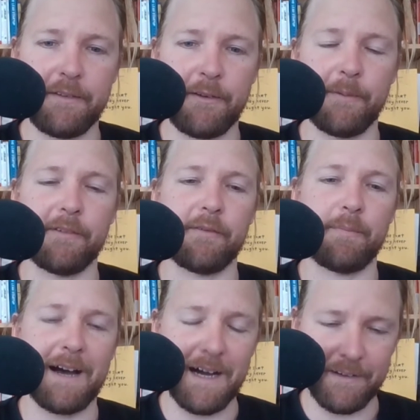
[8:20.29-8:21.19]
in terms
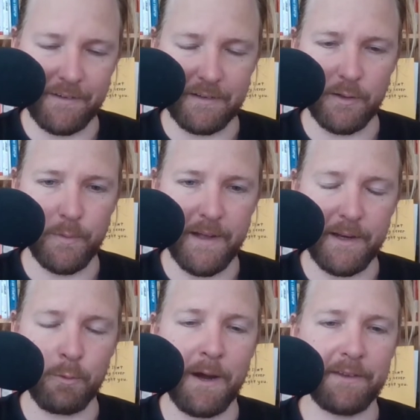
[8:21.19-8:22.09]
of parts and
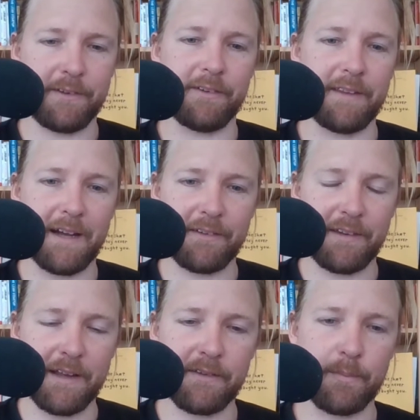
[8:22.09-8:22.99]
eliminating wastage in that
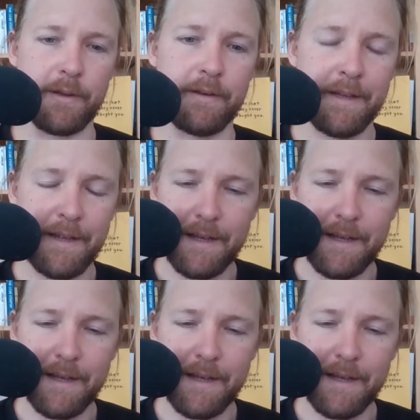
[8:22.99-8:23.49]
sense, but